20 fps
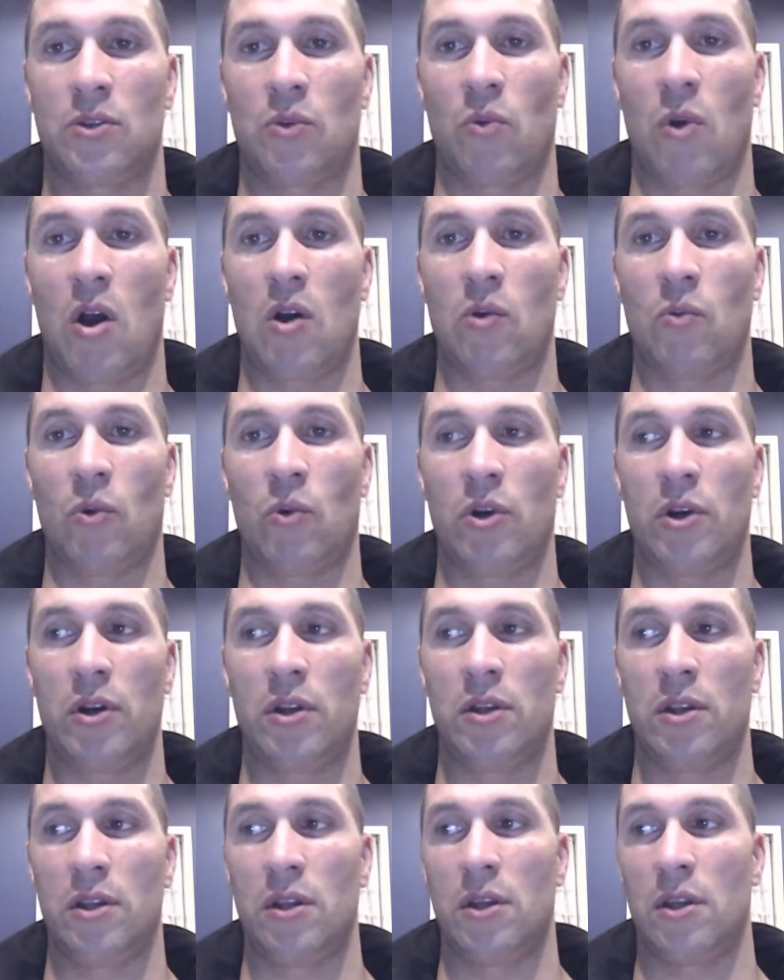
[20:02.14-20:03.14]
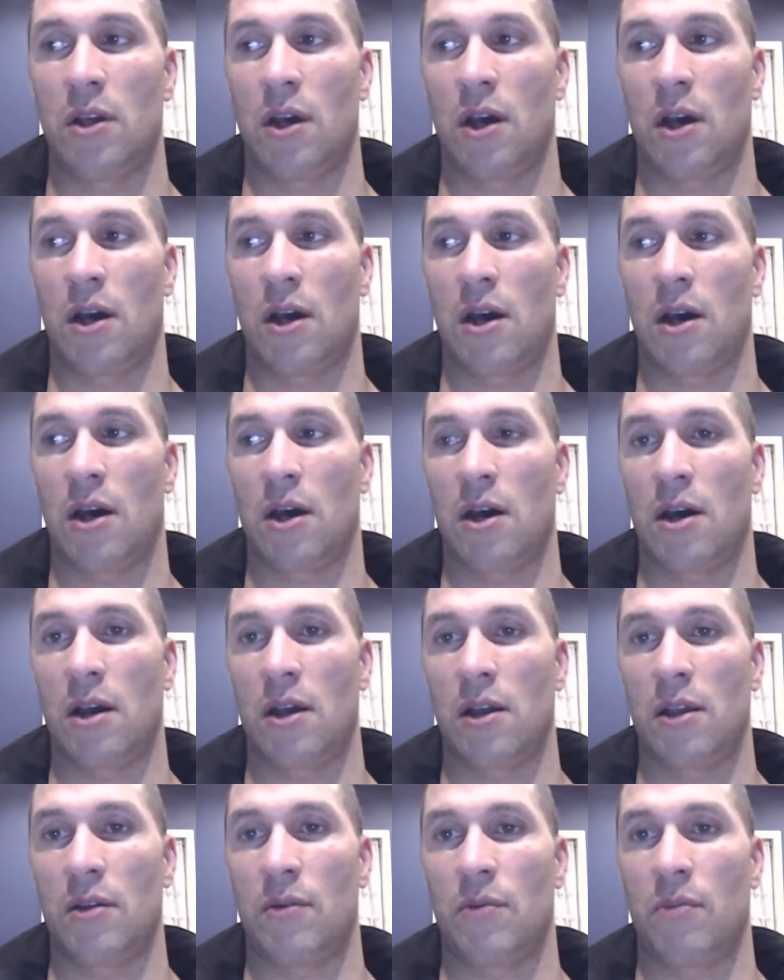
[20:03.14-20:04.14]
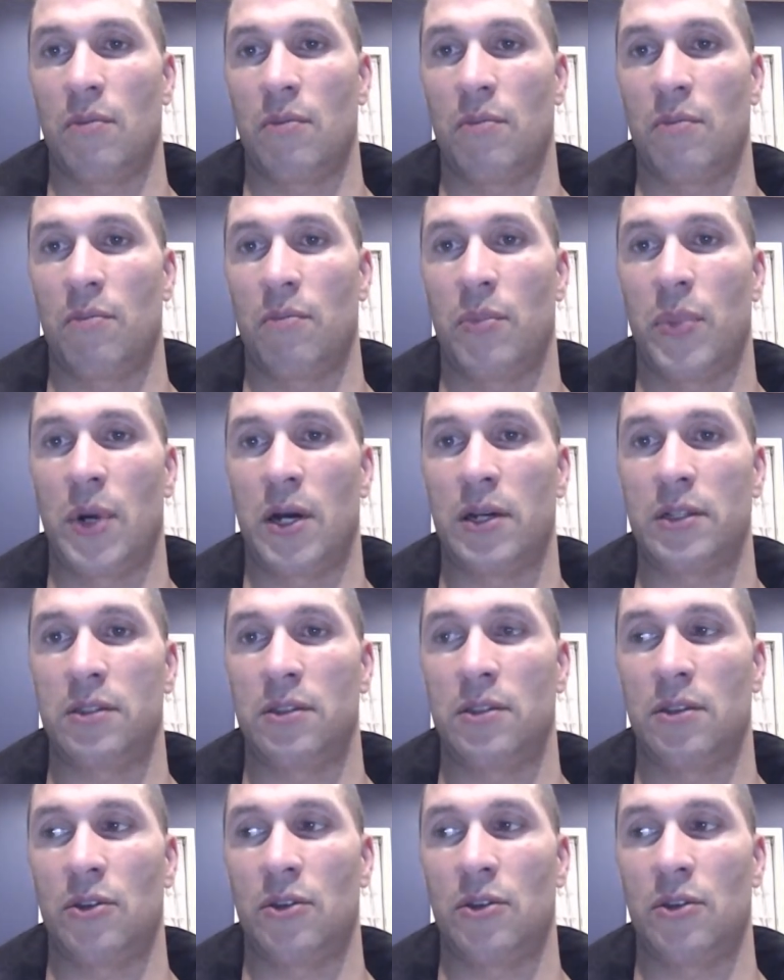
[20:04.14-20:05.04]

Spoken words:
is the wrong word, but